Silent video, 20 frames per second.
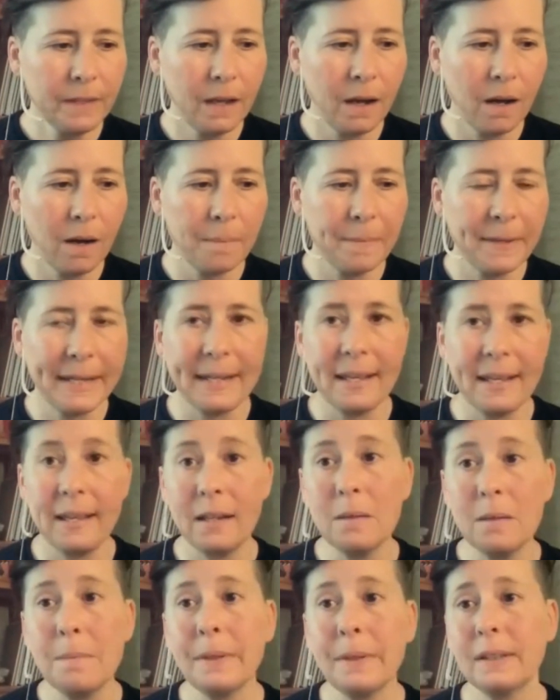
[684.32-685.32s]
An
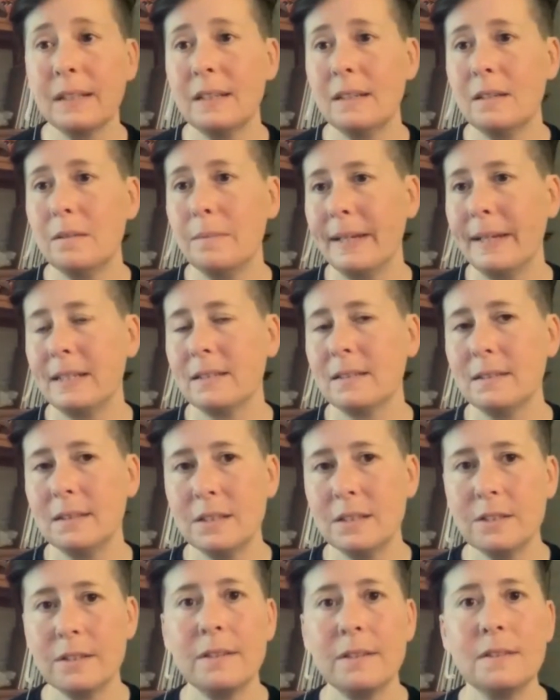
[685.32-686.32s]
inability to make
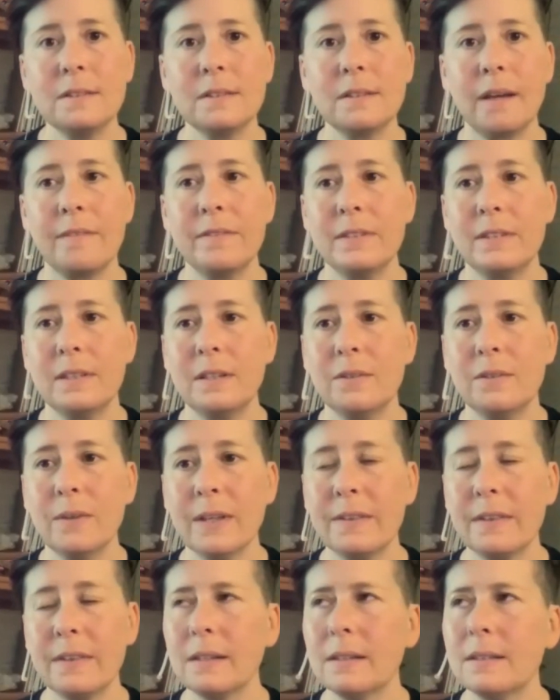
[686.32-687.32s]
decisions I've seen
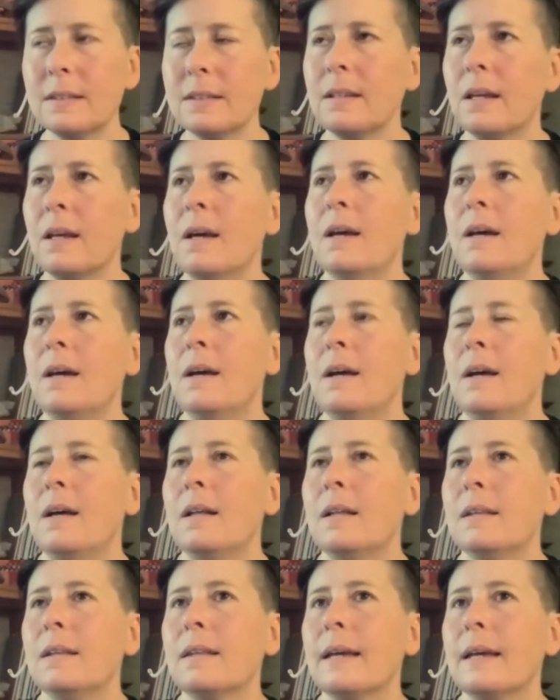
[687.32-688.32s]
around this.
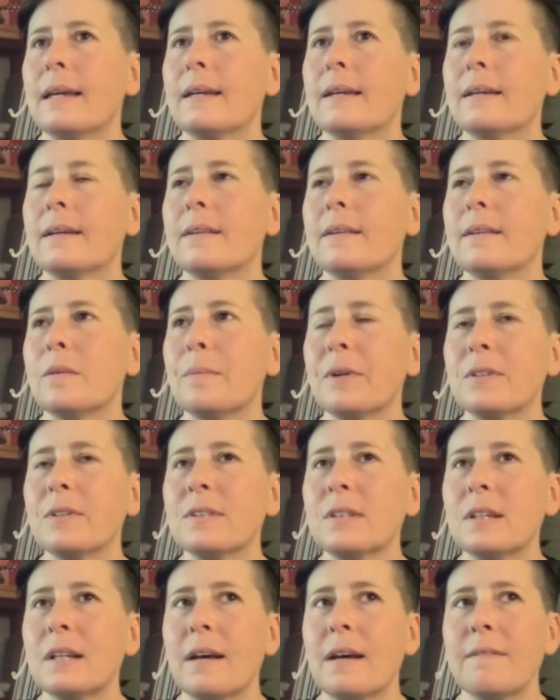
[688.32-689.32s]
Like the
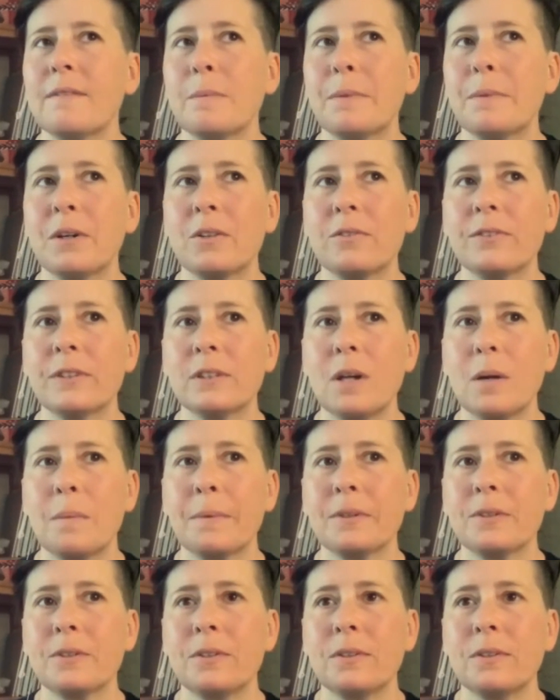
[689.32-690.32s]
person could have the perfect
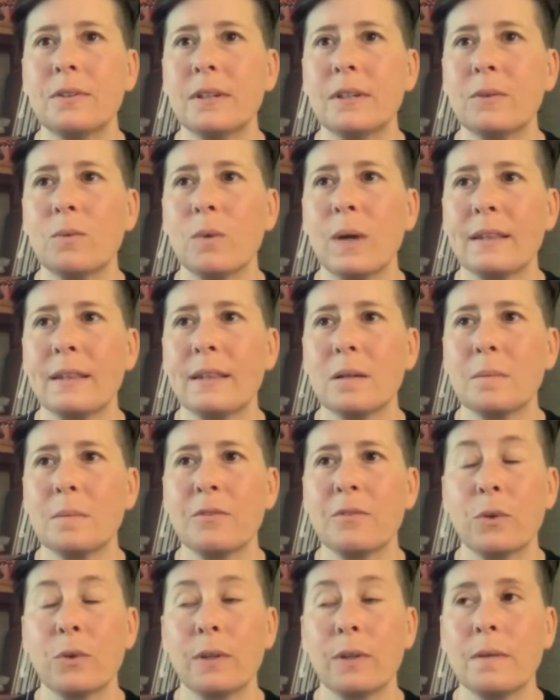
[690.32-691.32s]
opportunity right there
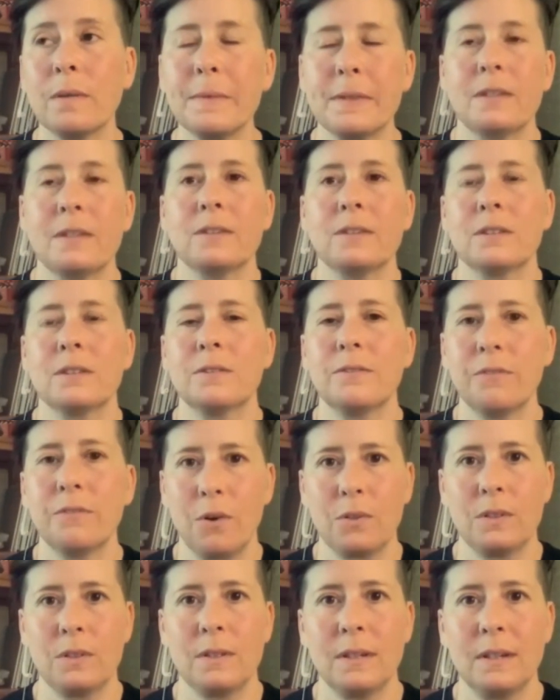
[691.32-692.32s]
before them and they're just
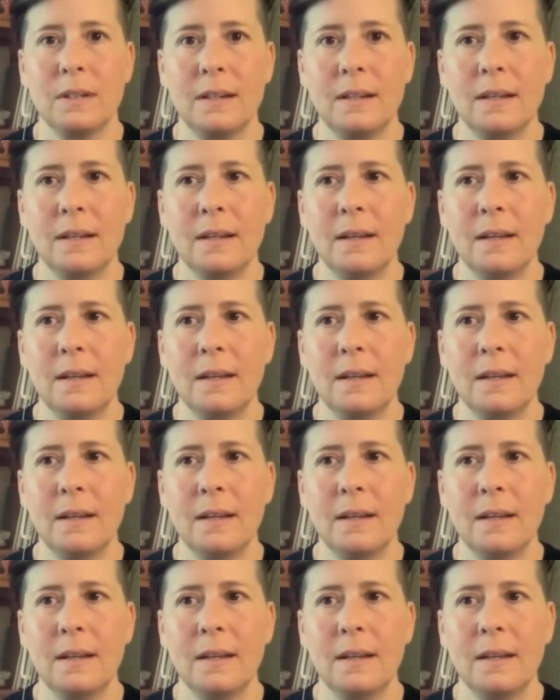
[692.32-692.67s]
frozen.